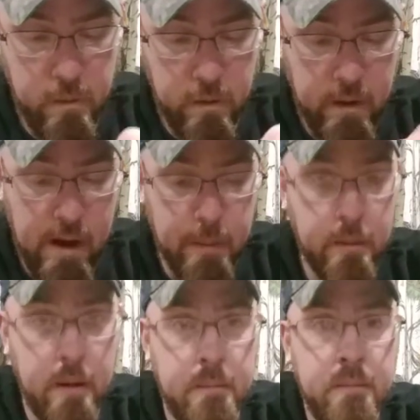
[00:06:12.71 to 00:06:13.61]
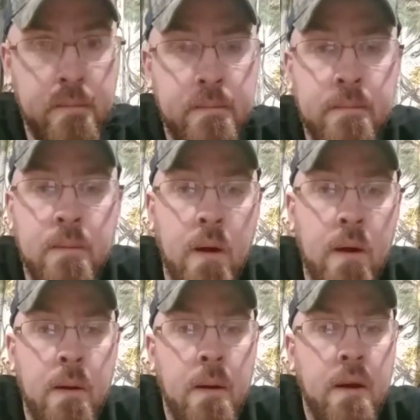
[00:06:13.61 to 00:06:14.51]
Grab one.
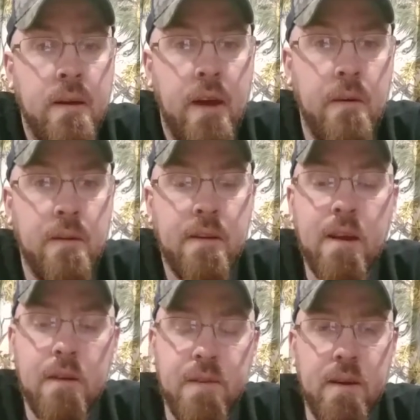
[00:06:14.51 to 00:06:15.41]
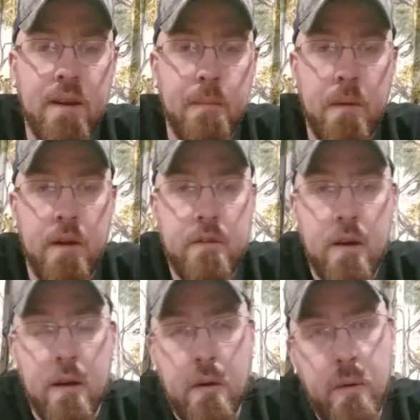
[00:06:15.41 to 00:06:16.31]
Guaranteed, if you get a mud
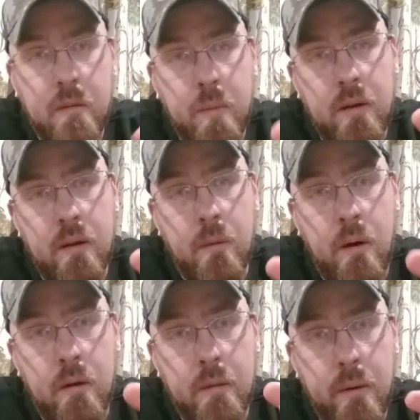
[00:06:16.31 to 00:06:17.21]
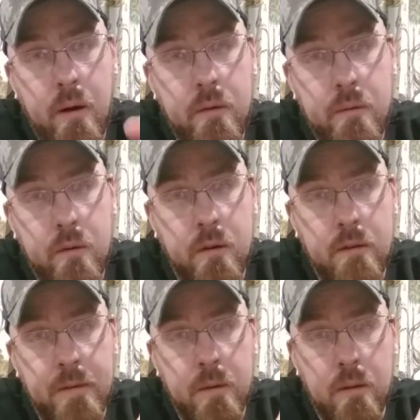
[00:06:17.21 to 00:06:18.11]
jug and quit spitting in a water bottle, your
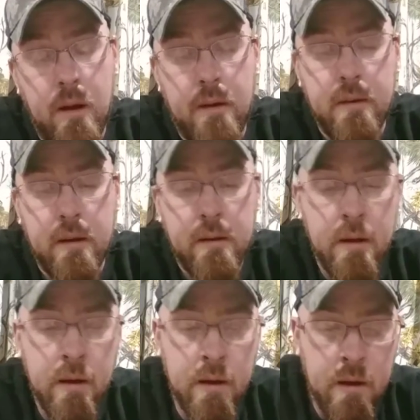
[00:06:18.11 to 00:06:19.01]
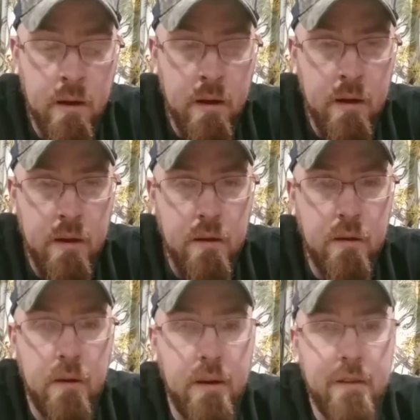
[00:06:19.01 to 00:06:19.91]
girlfriend will love you.
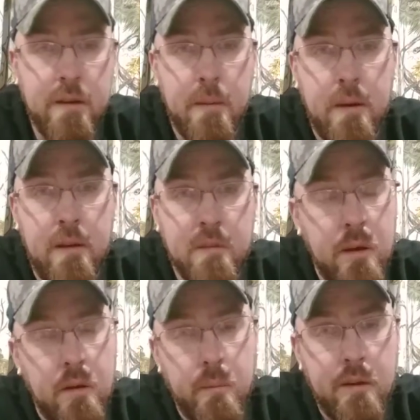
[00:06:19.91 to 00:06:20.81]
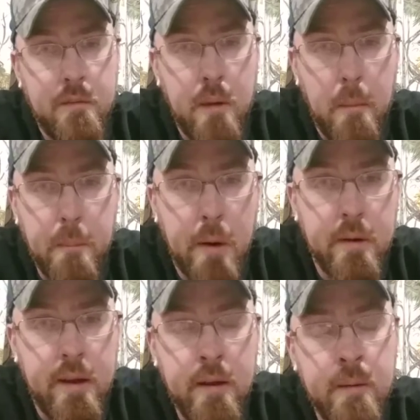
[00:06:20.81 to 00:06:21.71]
You go get some of this, make your breath smell
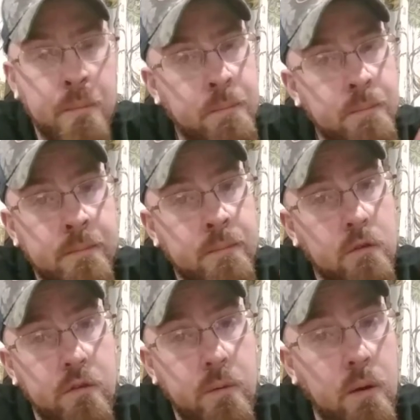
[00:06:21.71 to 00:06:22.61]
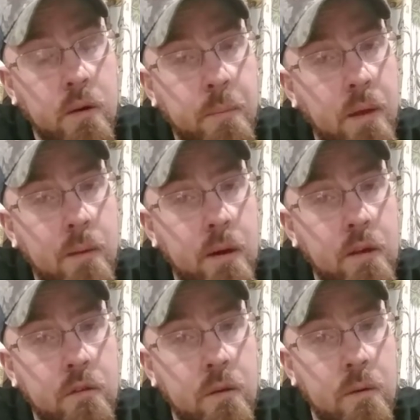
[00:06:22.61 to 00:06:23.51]
purty. She won't complain about
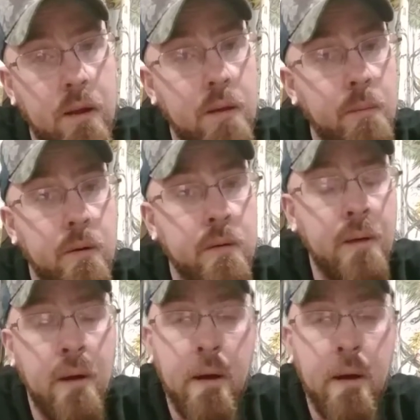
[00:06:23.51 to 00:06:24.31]
you chewing anymore.